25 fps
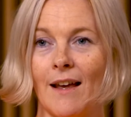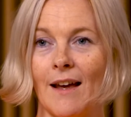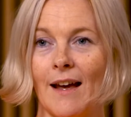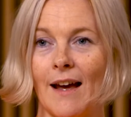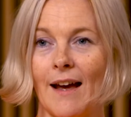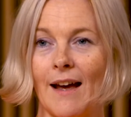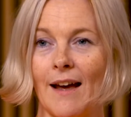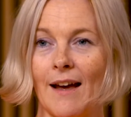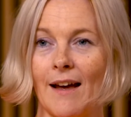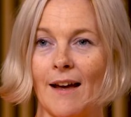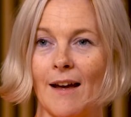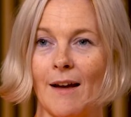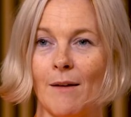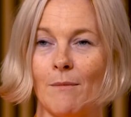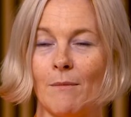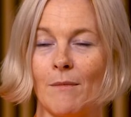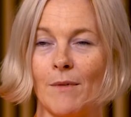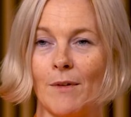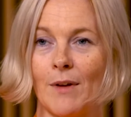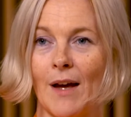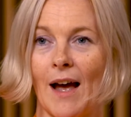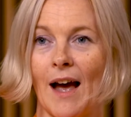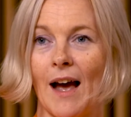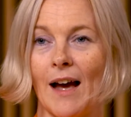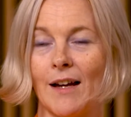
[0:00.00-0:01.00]

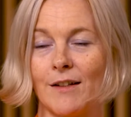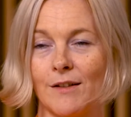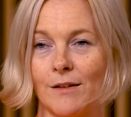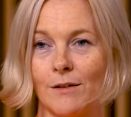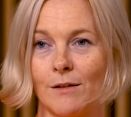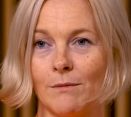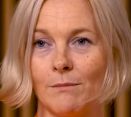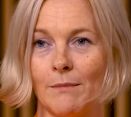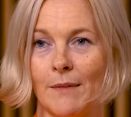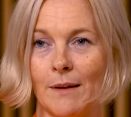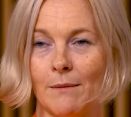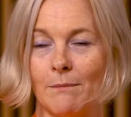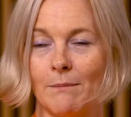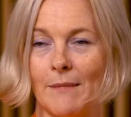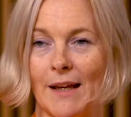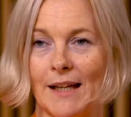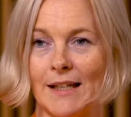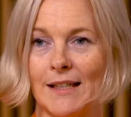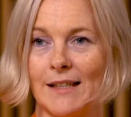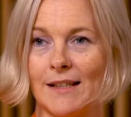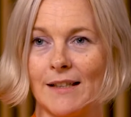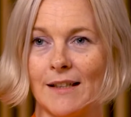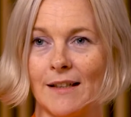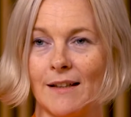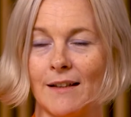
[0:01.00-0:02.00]
adult
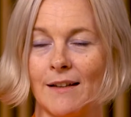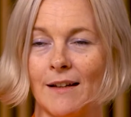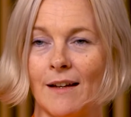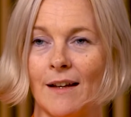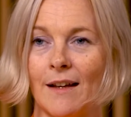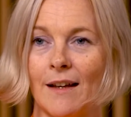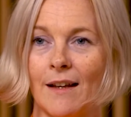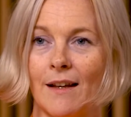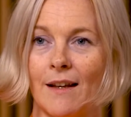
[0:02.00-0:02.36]
medicine.